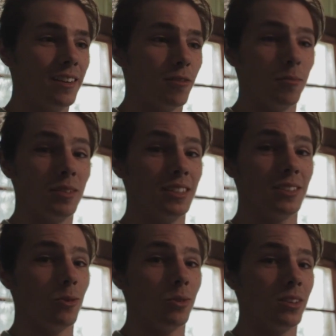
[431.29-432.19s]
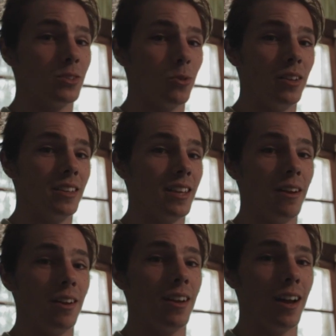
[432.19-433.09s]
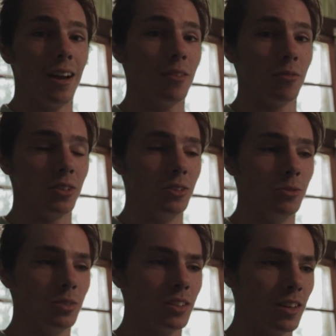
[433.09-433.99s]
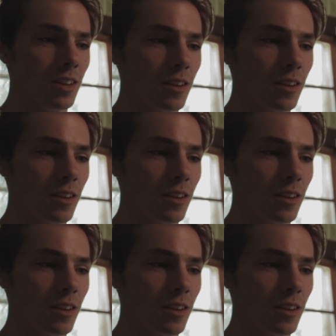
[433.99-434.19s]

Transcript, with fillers: for me is the oldest toilet that I've ever used,